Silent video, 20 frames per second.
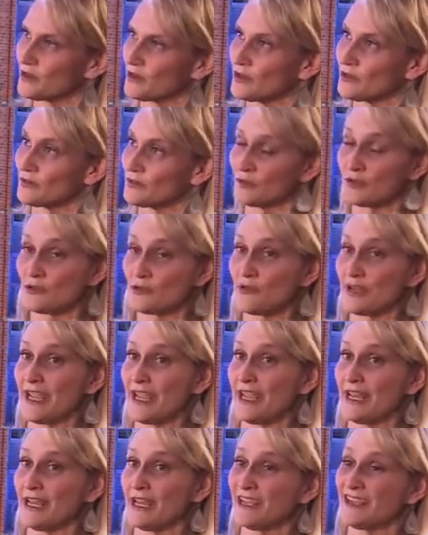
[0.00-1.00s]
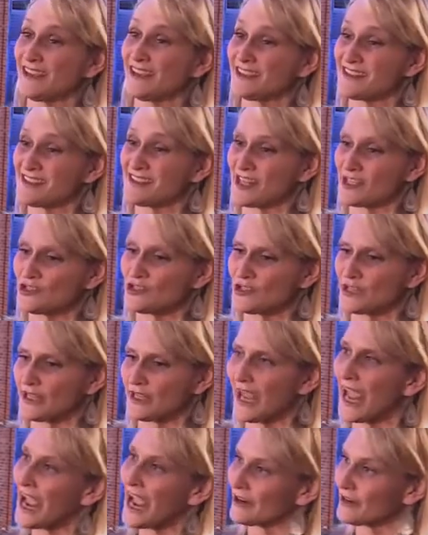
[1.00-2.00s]
are creating
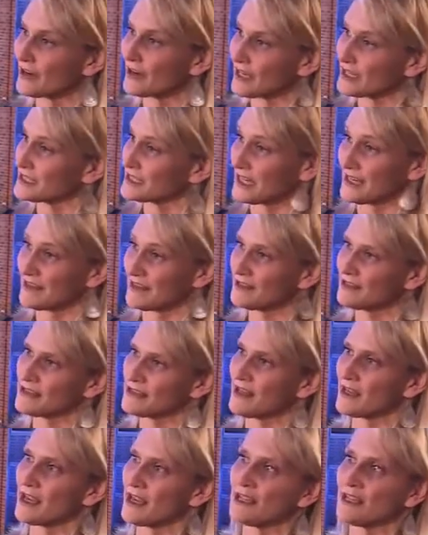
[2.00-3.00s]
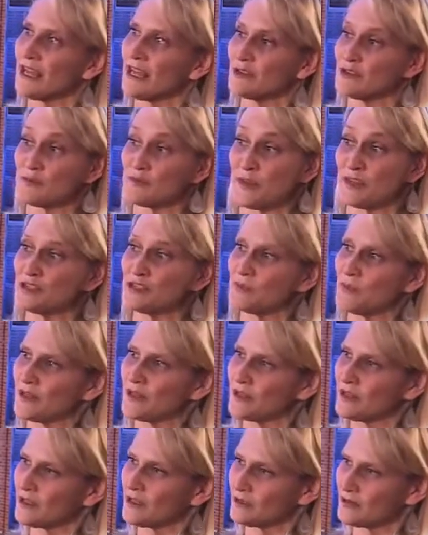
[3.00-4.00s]
essentially aggregate data that allows
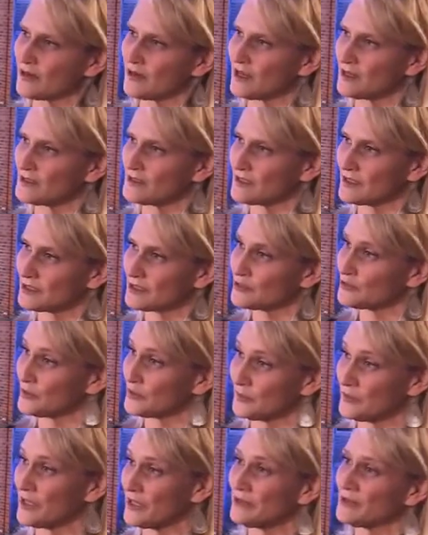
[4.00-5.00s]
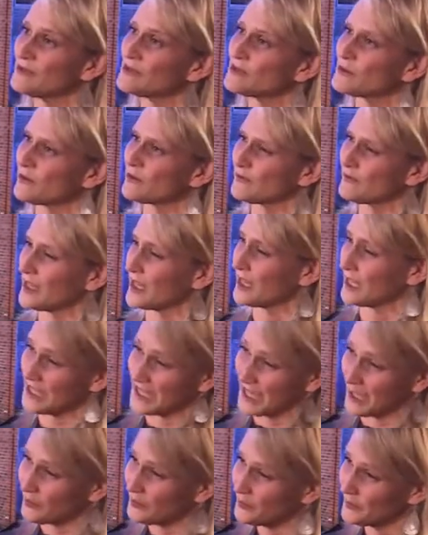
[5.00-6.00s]
benchmarking across industry peers, sort of like a
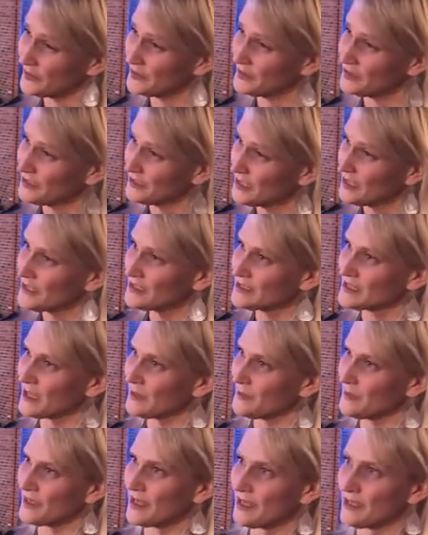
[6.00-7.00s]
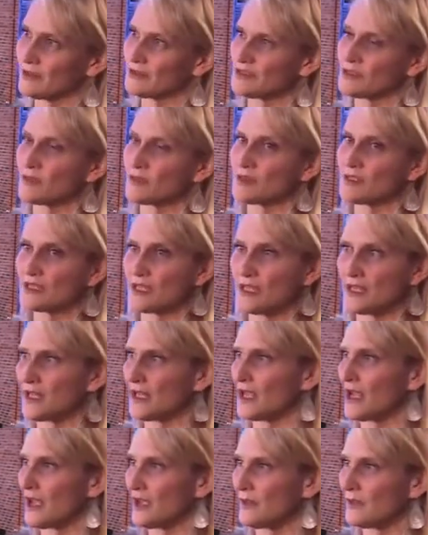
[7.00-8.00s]
Yelp type thing, so
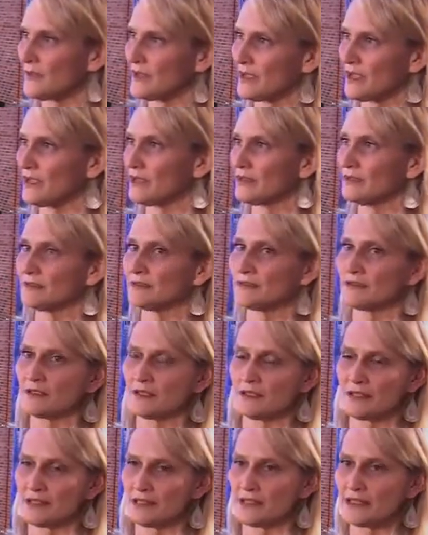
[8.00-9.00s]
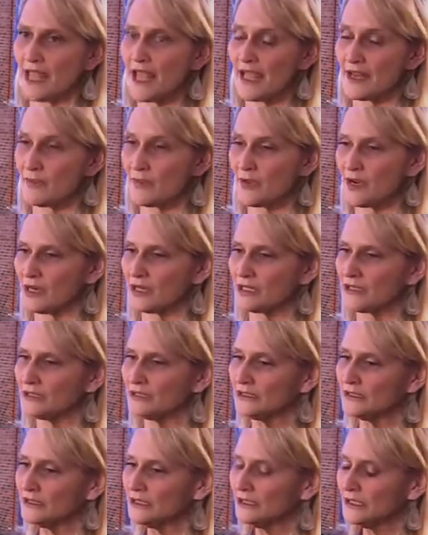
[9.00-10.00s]
CDM in Latin America,